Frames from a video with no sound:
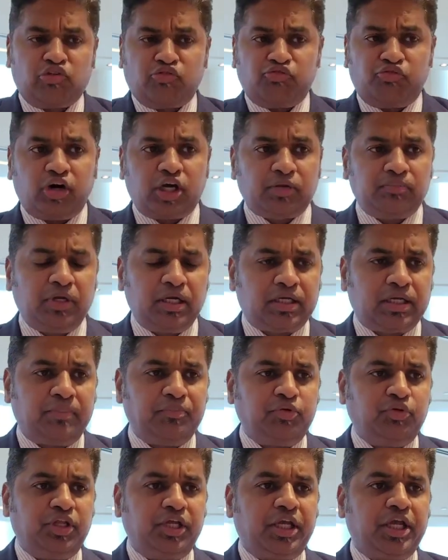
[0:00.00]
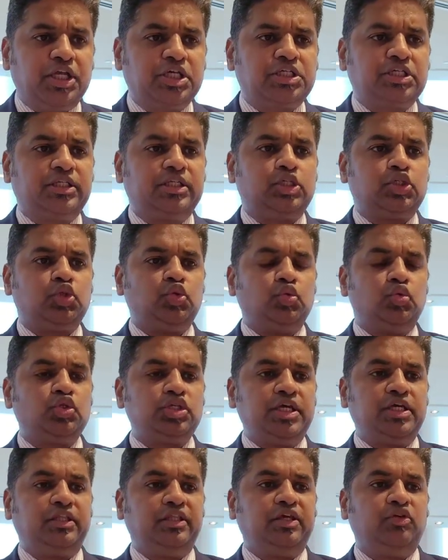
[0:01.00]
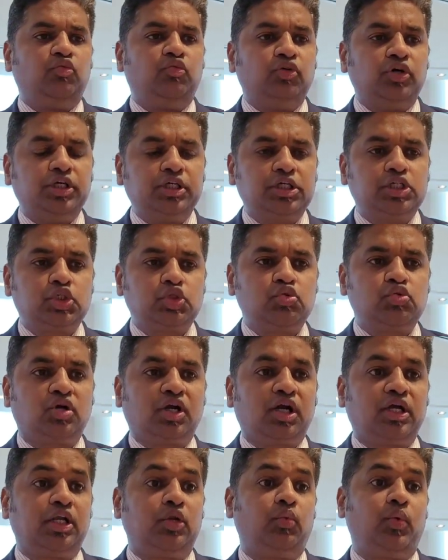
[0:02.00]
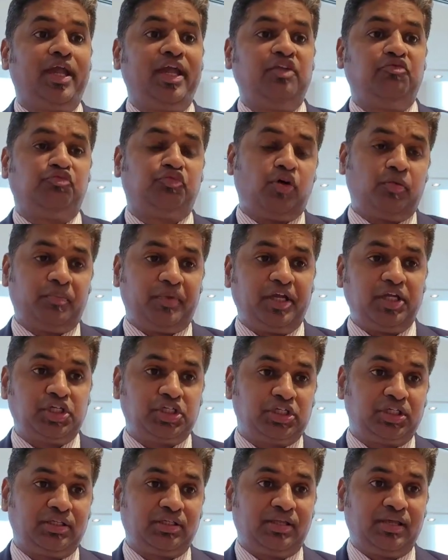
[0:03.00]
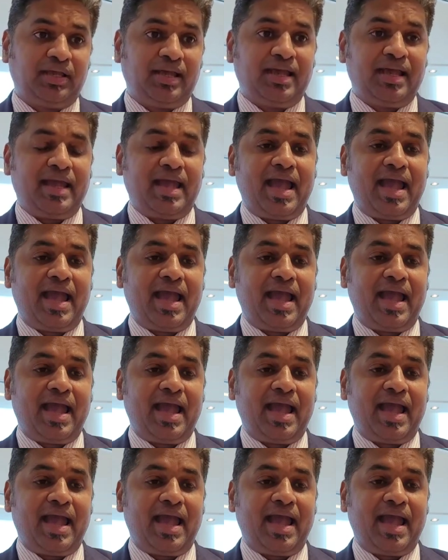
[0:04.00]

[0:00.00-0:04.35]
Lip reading: Verbal communication is using the words to convey information,